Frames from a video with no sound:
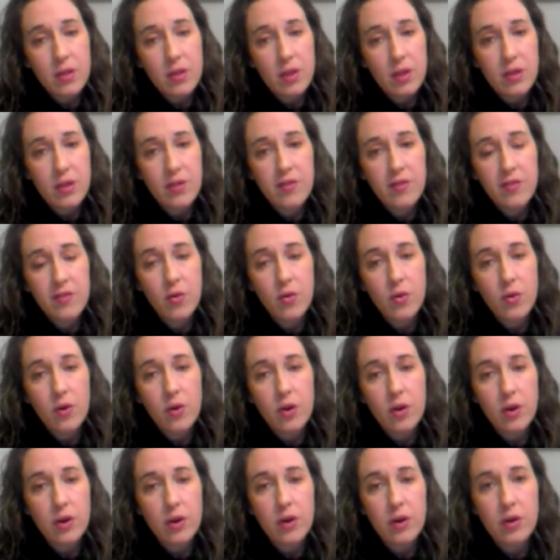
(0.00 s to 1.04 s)

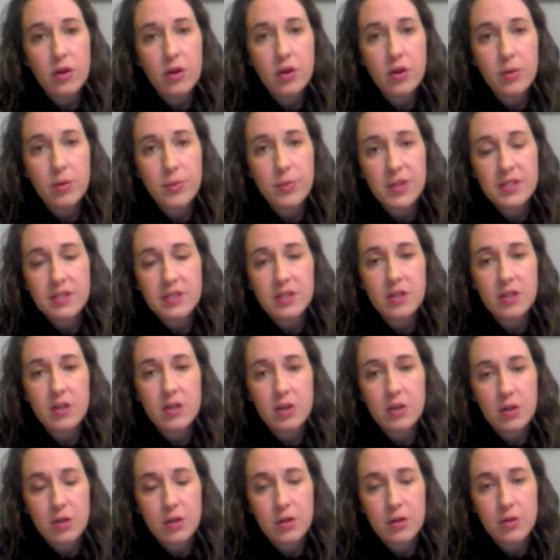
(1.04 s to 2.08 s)
for your business,
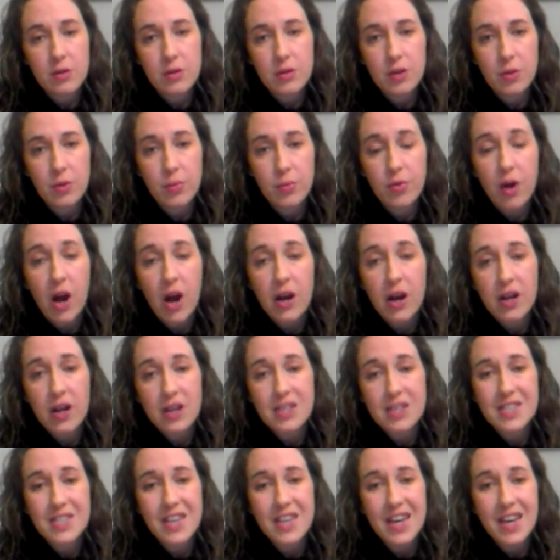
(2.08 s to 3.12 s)
your
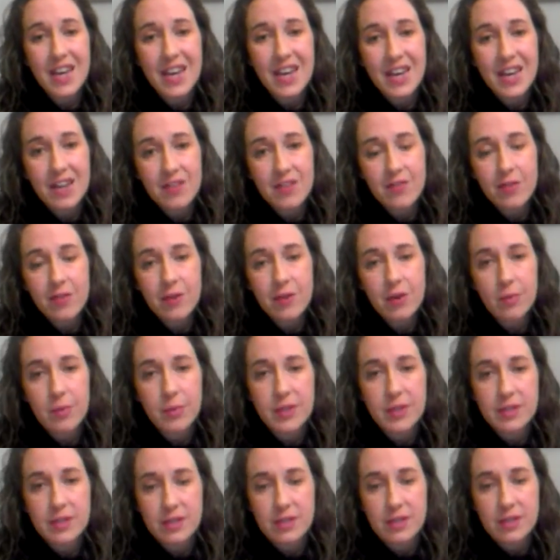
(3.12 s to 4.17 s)
product, and for your
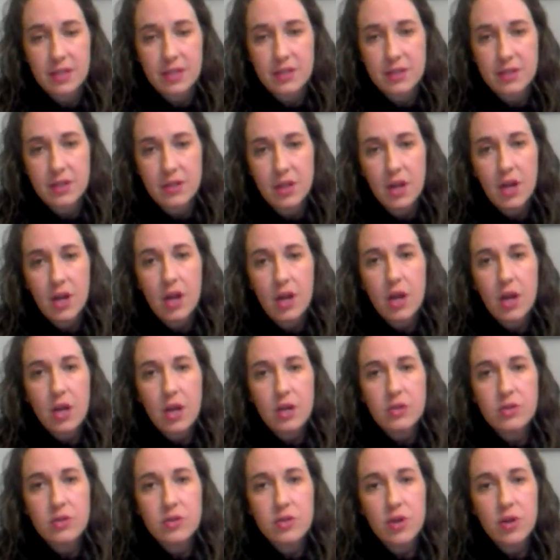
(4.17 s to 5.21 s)
business.
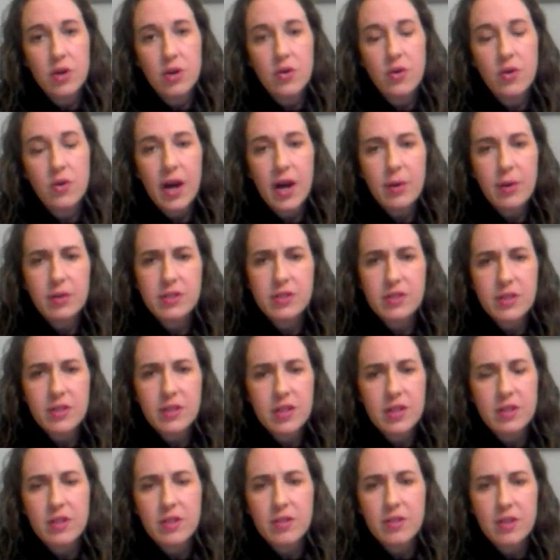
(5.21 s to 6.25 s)
So I was
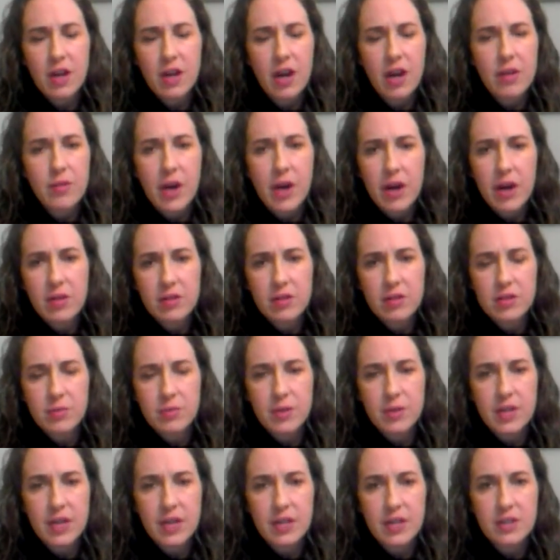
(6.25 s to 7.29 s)
in Colorado this
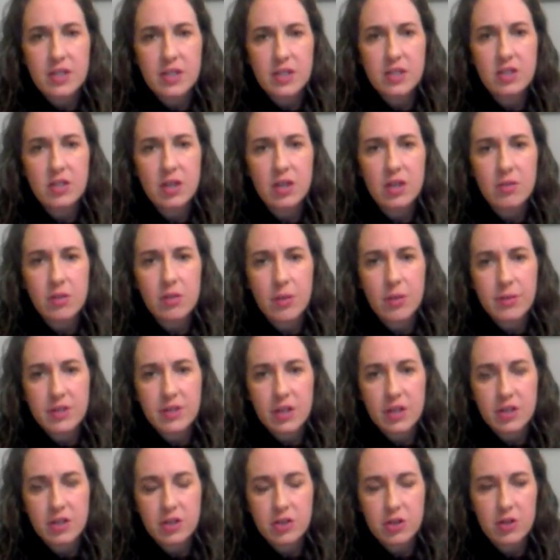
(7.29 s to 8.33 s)
weekend teaching the
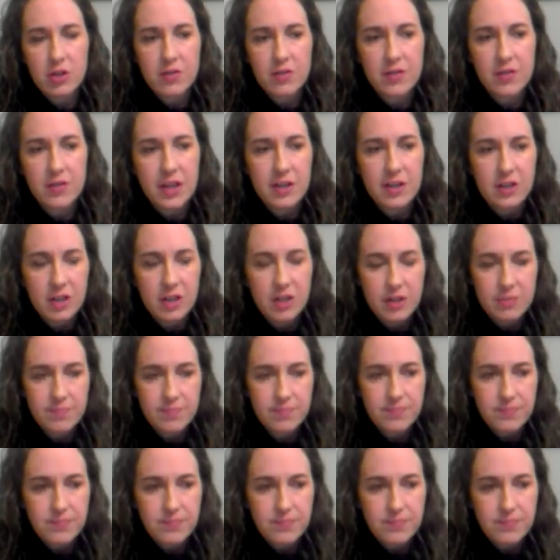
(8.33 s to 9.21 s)
AromaTouch certification,